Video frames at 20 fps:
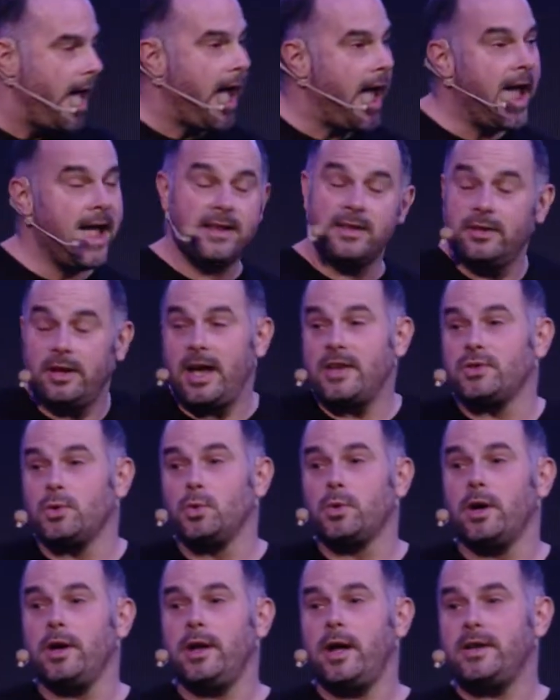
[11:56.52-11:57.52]
And as
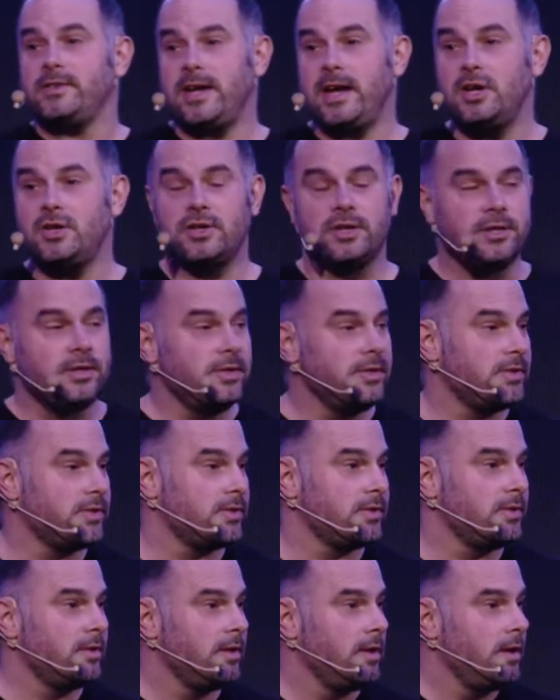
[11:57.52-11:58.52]

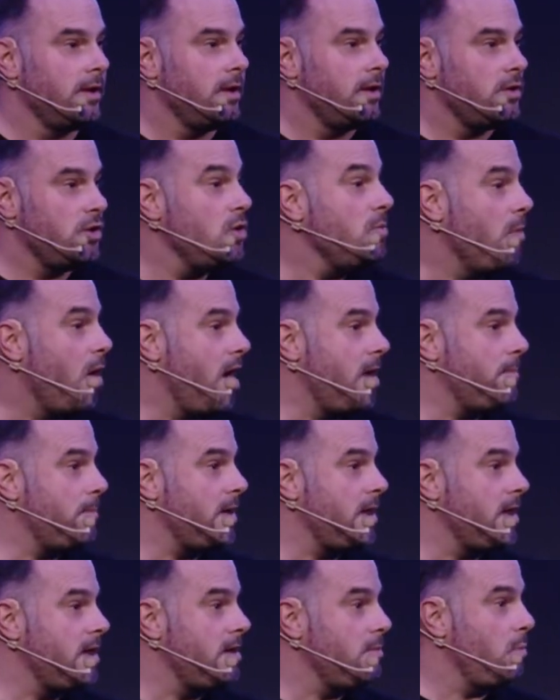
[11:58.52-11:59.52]
organizations, you might
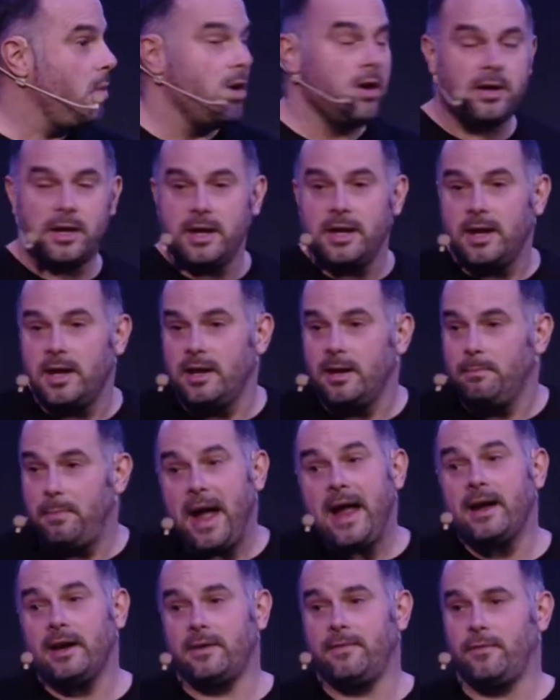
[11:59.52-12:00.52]
be working in a
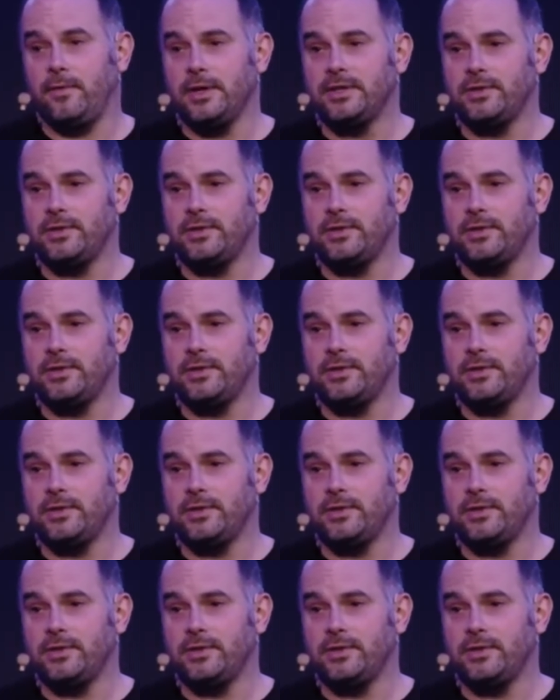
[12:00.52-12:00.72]
bank, for